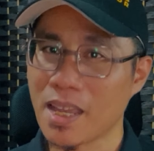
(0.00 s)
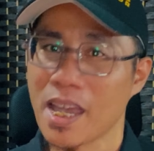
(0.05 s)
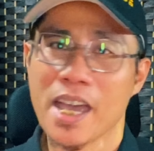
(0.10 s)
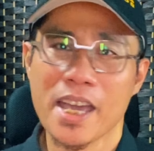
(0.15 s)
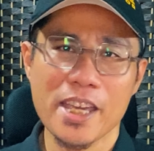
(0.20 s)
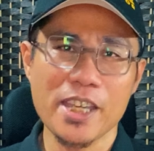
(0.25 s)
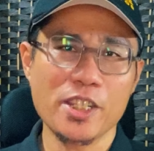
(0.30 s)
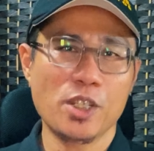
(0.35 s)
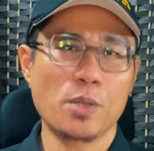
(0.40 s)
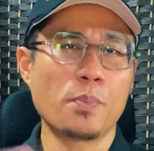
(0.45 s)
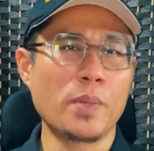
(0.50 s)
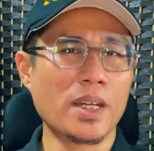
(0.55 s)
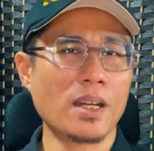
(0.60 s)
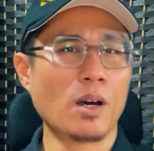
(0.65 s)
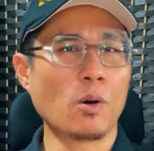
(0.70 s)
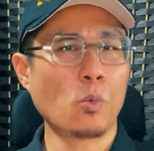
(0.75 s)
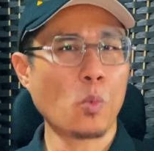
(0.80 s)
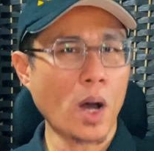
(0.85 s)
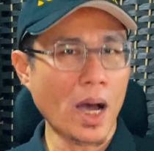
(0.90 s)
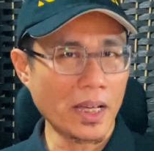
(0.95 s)
It's been
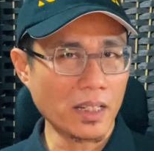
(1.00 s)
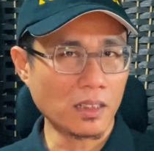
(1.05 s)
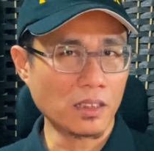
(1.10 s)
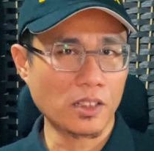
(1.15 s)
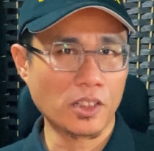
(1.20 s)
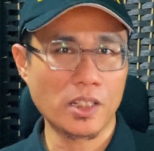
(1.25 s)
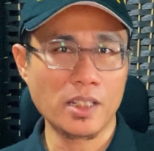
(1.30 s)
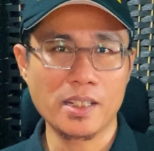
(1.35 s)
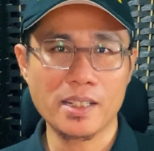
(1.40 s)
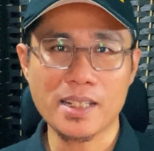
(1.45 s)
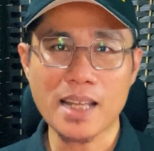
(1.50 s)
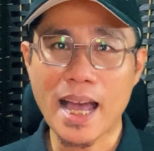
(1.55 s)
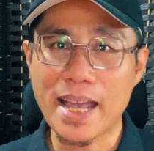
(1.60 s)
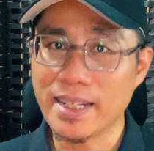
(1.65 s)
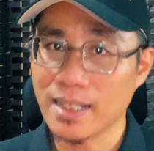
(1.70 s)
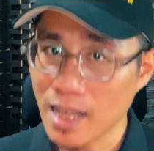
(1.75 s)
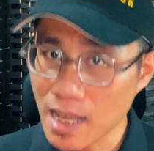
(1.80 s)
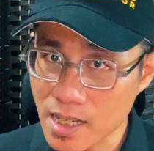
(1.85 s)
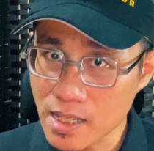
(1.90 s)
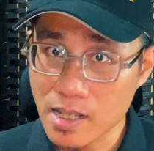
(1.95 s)
a while since I
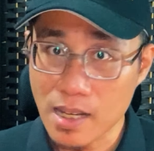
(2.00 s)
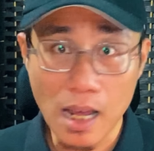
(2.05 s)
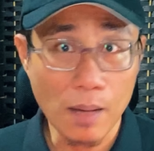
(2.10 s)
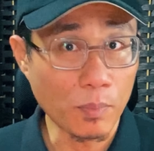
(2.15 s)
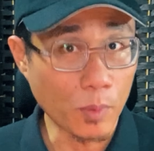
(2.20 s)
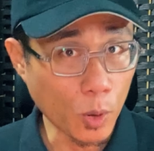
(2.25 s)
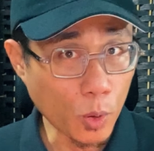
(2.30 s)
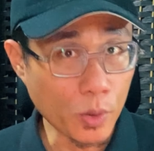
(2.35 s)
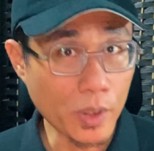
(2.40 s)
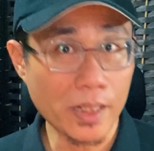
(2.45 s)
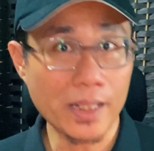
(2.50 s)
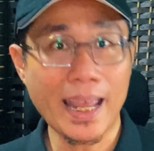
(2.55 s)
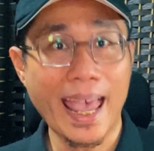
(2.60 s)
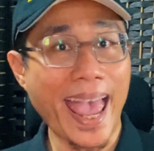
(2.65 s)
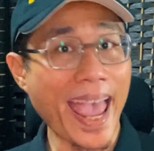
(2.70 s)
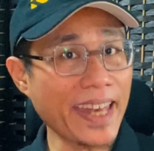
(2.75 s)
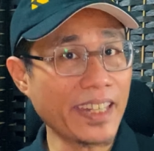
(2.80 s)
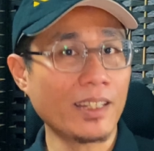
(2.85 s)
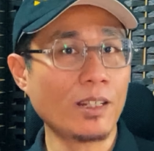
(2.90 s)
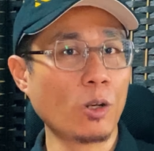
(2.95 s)
last uploaded
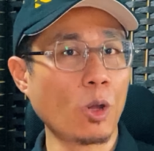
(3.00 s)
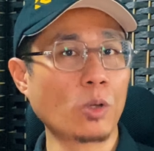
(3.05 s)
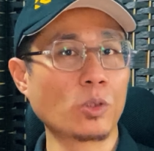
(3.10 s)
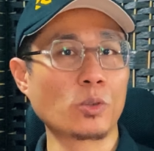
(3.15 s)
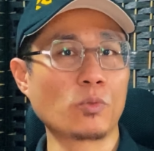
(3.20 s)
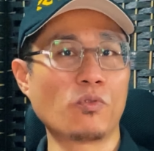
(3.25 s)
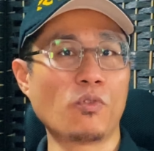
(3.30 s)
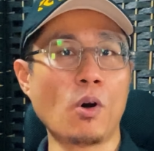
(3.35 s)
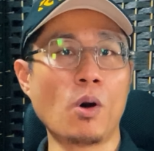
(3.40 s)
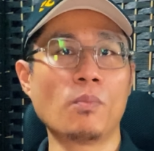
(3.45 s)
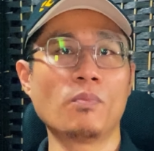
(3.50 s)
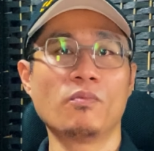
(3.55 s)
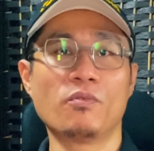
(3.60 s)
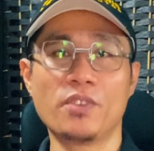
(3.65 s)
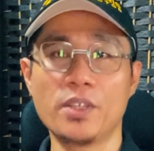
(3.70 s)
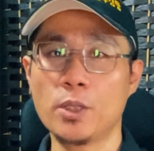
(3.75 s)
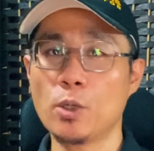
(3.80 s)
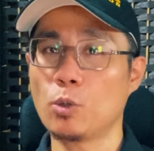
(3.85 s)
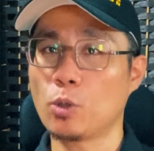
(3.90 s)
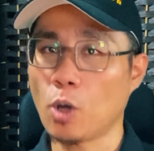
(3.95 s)
any long-form
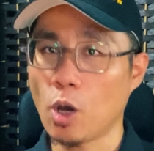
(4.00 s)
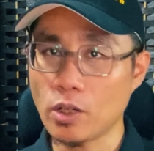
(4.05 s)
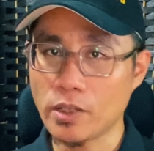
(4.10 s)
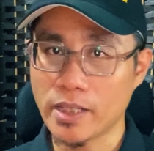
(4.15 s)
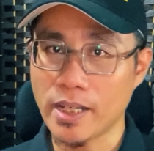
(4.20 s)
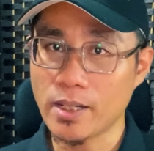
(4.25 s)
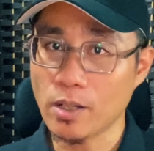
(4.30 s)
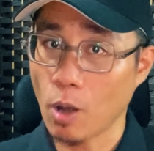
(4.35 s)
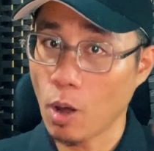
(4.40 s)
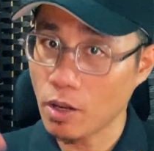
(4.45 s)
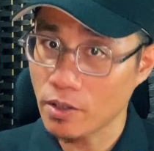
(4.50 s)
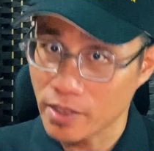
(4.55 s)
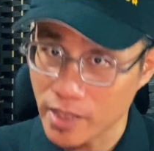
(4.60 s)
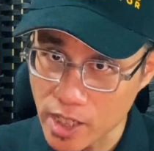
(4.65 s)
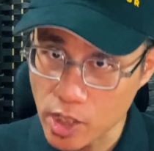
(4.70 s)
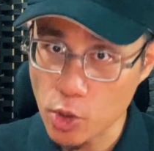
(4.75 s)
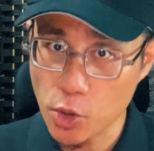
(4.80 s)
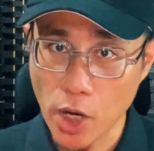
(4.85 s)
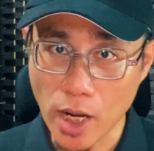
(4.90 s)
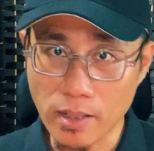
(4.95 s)
video content on
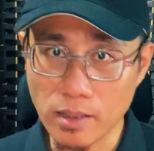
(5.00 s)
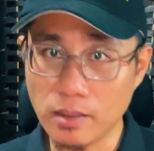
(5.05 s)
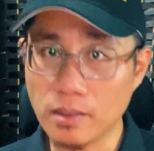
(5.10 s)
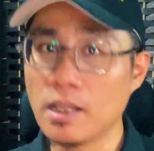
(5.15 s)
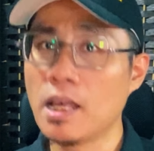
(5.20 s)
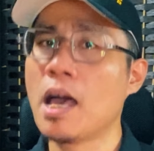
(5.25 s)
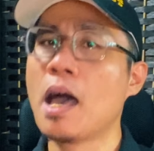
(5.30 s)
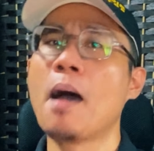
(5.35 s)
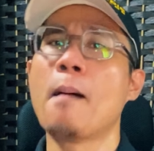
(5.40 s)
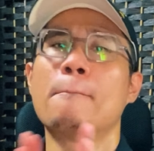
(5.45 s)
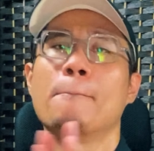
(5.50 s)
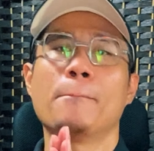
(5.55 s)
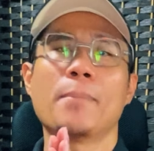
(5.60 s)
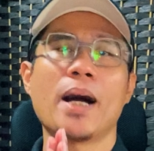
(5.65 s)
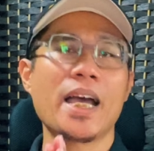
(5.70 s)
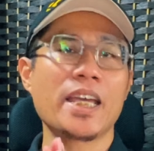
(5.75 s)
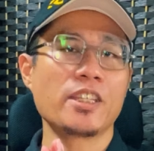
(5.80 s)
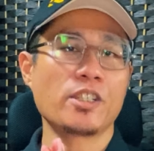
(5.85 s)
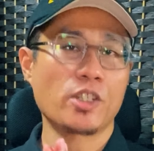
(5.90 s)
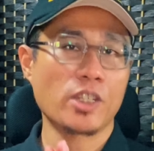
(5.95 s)
this channel.
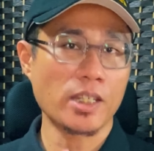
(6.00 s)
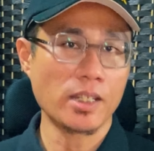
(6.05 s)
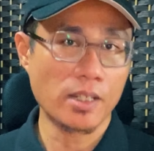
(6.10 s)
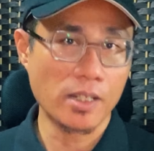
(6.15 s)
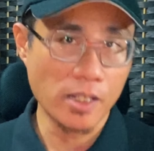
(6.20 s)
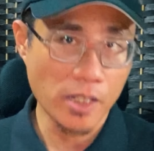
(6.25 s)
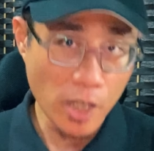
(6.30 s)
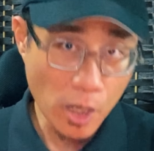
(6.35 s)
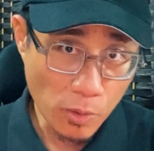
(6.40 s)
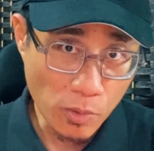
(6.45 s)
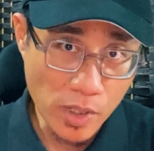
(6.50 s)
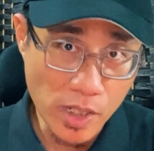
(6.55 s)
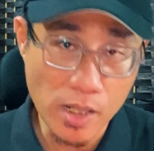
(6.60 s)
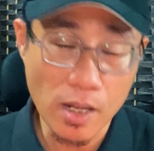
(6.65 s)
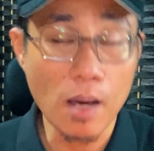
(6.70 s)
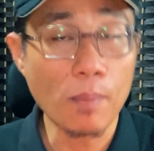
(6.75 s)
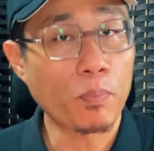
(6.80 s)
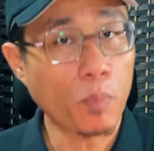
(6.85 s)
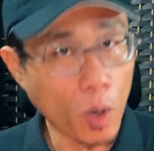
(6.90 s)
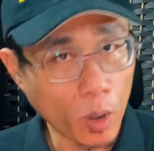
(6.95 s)
My sincerest
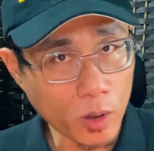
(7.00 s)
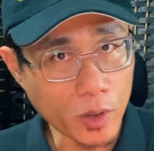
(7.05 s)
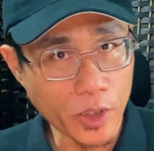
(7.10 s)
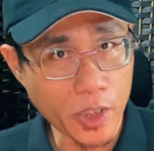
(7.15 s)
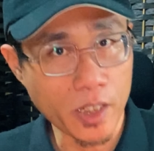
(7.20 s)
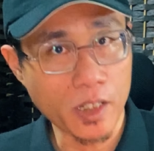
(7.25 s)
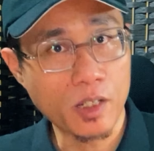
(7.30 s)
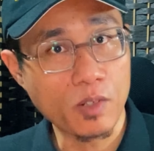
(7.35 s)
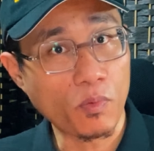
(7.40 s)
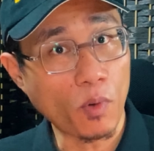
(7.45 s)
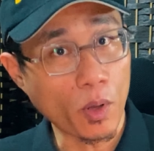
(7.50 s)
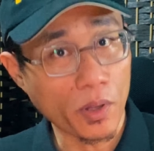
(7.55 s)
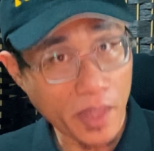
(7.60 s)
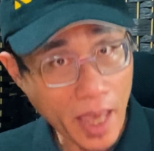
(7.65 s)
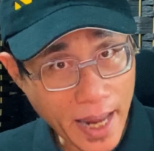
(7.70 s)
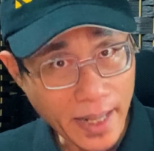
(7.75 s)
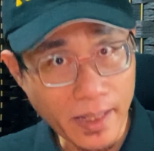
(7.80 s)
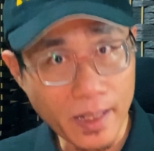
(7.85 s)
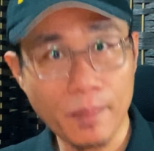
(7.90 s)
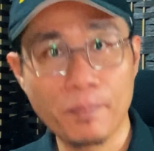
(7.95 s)
apologies for
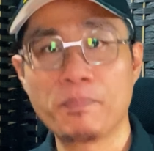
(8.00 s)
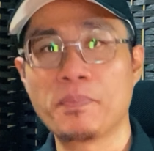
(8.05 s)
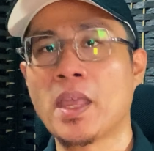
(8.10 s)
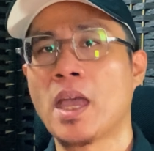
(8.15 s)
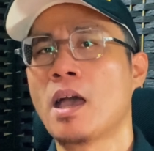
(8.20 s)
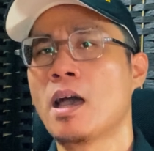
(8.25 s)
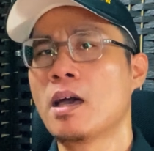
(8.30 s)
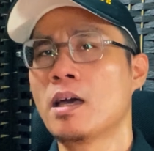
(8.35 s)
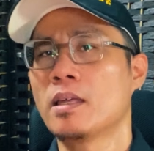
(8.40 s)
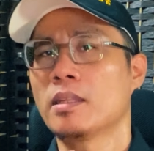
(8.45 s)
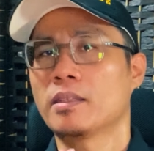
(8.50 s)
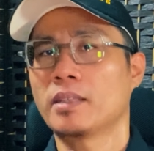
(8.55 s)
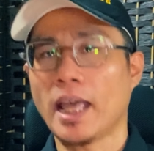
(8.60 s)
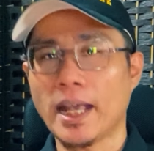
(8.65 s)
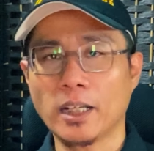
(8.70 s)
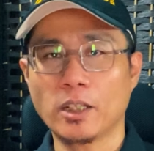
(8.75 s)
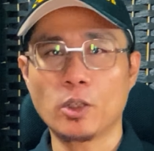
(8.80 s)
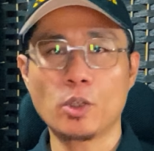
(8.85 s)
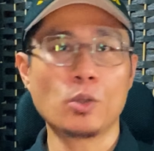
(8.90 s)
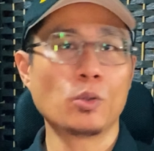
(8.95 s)
that.
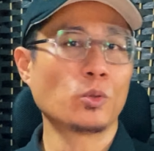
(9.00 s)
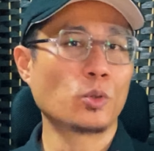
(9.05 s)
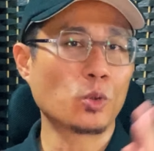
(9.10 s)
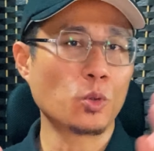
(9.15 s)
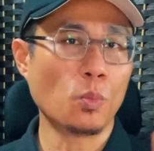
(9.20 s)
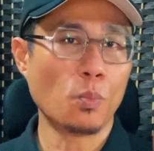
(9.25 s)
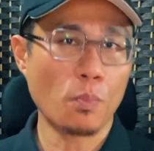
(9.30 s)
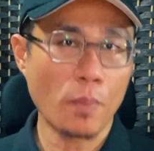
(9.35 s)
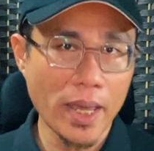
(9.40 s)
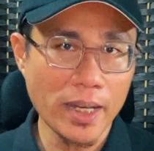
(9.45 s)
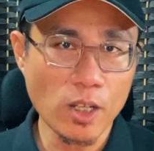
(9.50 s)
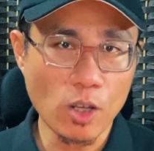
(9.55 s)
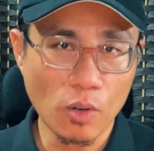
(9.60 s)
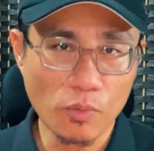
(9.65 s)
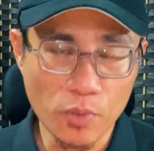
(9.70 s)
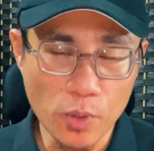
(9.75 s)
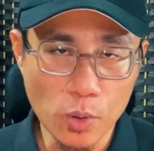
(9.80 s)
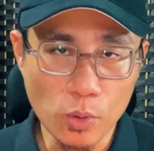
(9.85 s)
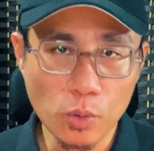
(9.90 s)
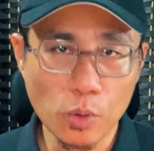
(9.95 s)
Thank you to many of
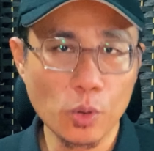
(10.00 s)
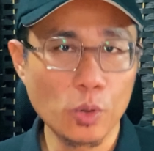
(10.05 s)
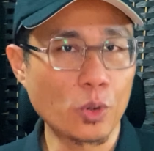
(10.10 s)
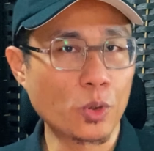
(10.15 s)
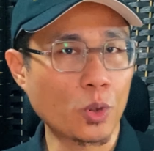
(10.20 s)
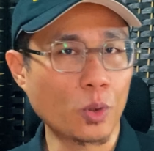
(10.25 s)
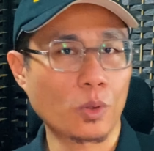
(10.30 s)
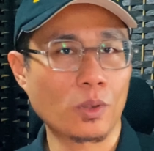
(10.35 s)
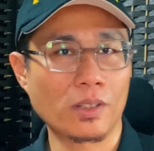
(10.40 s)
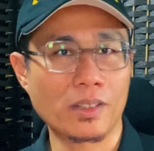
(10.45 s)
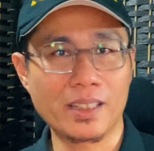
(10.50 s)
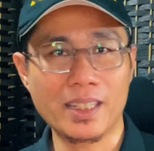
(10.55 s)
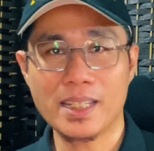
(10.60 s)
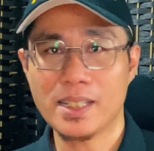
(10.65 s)
you who took the